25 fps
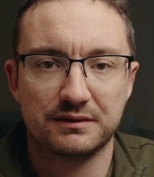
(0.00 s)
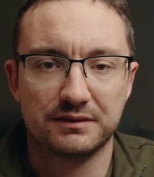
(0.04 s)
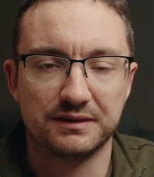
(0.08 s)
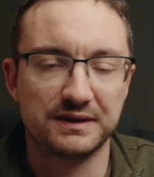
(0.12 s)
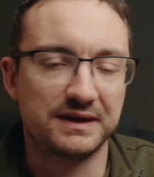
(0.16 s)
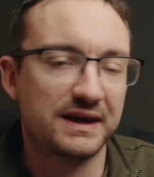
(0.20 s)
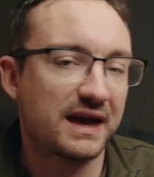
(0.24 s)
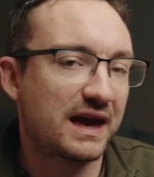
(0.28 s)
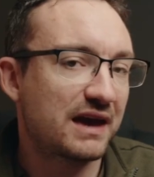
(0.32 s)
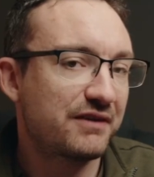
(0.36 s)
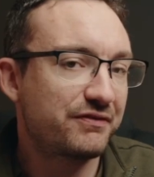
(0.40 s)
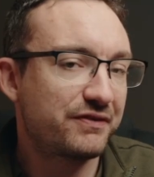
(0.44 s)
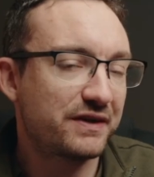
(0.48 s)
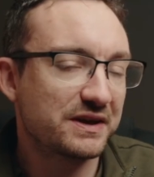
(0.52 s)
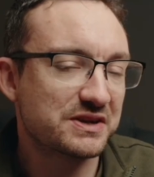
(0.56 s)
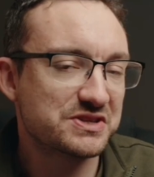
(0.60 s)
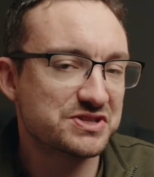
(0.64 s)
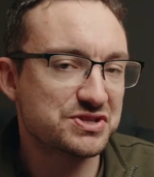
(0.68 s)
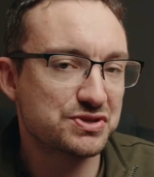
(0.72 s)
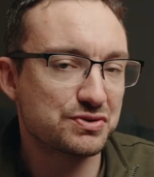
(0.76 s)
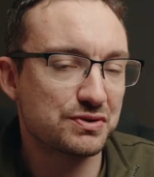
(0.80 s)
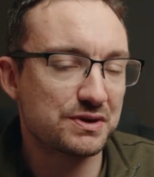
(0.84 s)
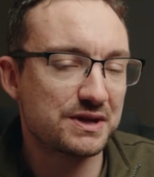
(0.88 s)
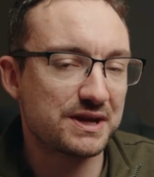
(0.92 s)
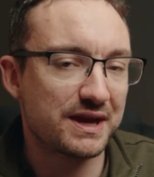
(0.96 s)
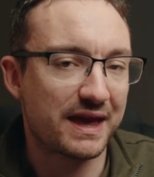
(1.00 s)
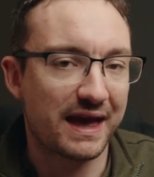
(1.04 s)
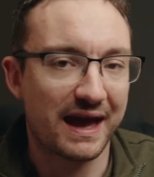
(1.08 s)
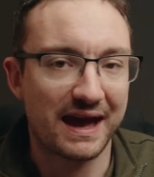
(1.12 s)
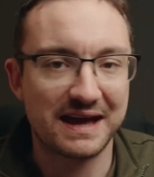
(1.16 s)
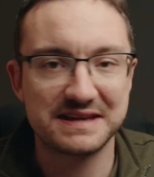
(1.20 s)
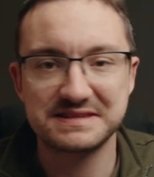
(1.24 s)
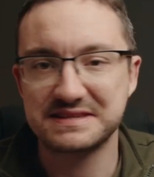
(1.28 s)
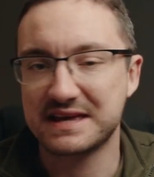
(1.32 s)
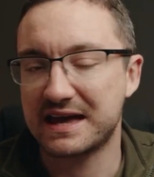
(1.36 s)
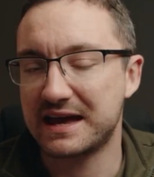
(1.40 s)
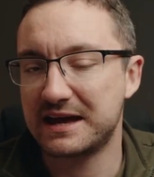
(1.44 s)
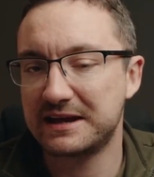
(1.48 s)
The FX3
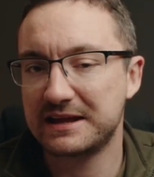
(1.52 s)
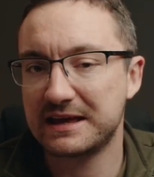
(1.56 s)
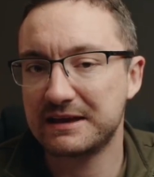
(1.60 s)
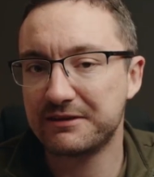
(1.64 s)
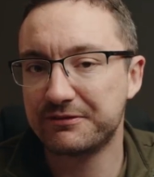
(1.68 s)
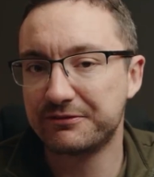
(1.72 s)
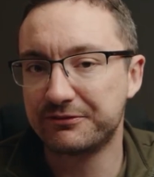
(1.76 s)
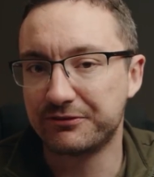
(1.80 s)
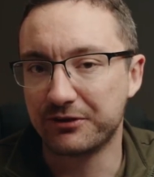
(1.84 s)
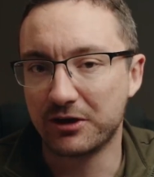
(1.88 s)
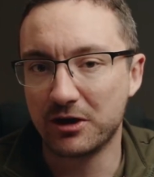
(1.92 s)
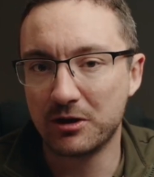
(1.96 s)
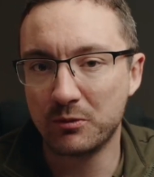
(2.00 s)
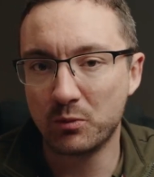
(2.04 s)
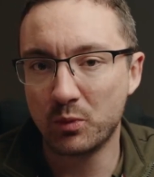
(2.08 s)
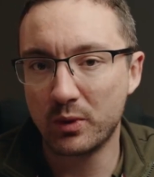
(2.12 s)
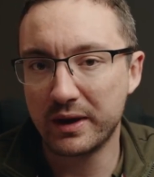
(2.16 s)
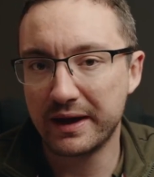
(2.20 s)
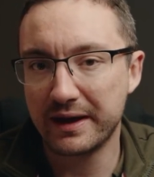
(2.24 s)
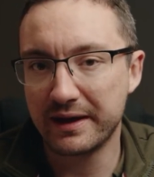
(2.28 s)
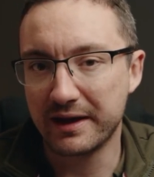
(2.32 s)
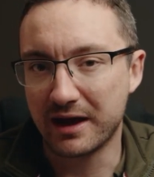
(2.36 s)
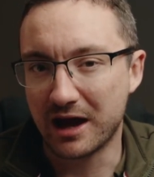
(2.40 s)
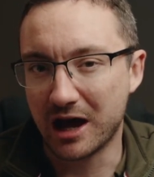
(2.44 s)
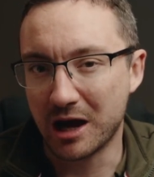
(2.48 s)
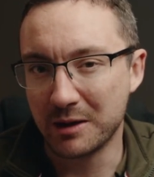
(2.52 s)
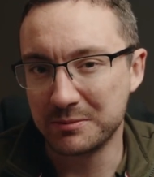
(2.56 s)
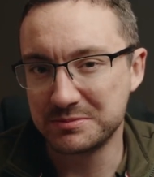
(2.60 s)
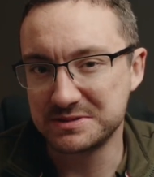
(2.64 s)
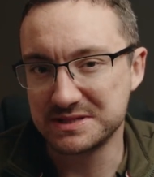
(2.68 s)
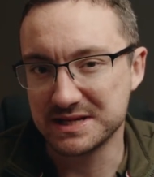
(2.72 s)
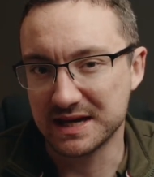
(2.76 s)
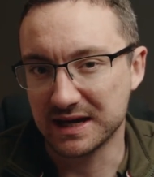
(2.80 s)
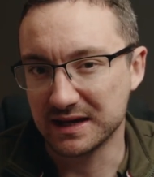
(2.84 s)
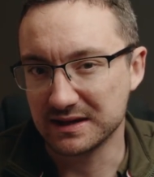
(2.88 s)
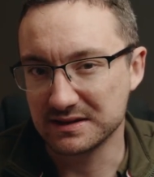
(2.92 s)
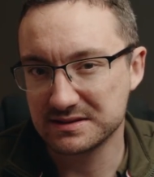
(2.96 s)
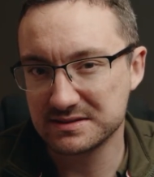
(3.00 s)
has had a firmware
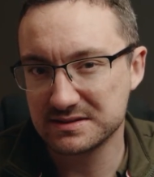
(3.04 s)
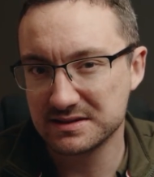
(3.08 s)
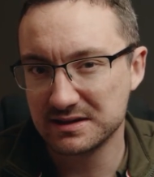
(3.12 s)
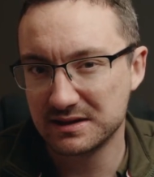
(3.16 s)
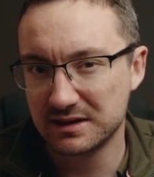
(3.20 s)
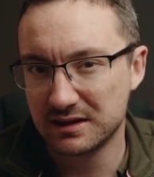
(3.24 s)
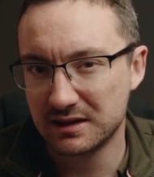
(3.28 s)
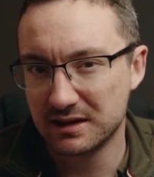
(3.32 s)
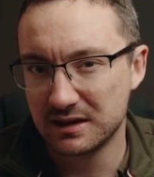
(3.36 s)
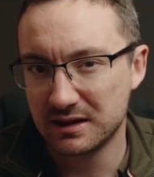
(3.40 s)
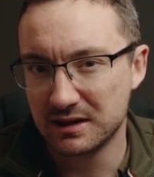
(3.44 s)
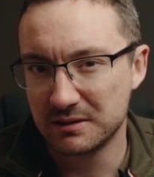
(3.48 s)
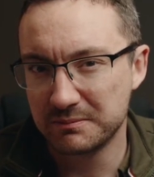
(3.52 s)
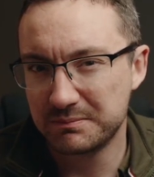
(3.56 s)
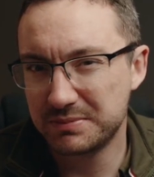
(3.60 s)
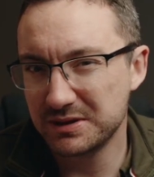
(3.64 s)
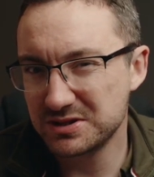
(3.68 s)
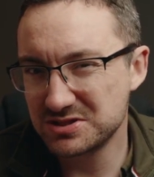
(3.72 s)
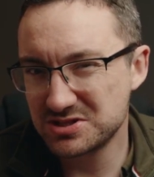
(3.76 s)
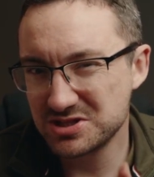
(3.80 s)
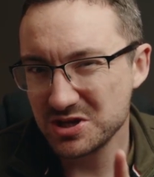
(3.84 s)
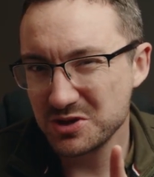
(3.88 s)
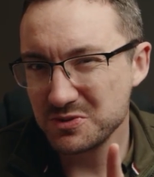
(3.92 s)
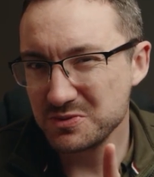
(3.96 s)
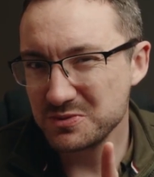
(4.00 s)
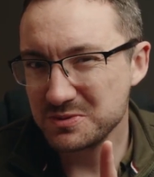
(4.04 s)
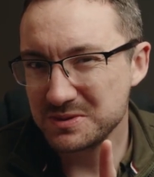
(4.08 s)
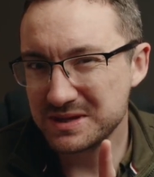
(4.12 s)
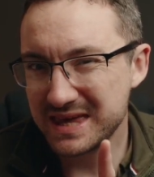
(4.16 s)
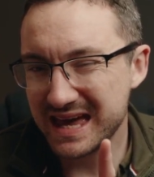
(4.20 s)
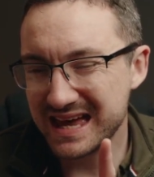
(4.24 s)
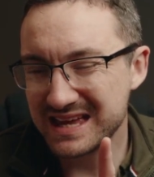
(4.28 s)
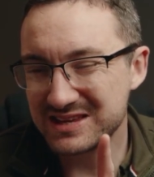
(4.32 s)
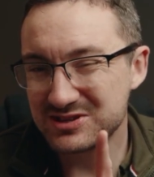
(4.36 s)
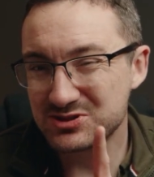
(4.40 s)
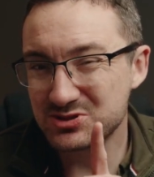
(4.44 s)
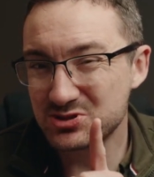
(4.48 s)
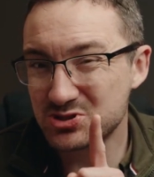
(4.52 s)
update, but don't
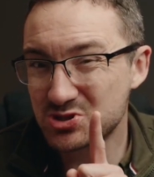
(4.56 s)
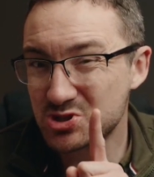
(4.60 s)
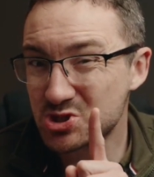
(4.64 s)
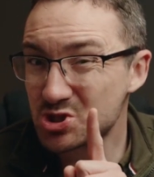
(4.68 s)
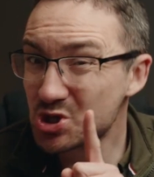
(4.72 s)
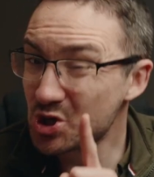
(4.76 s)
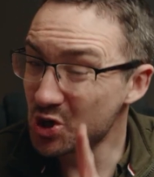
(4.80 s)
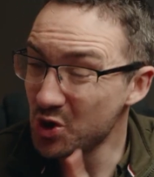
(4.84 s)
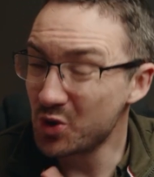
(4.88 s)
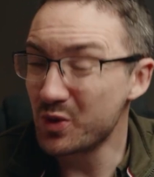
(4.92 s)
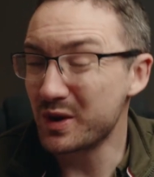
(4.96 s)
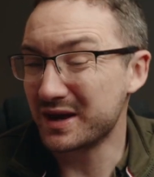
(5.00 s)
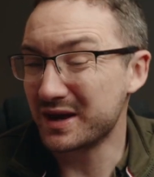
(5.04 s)
get too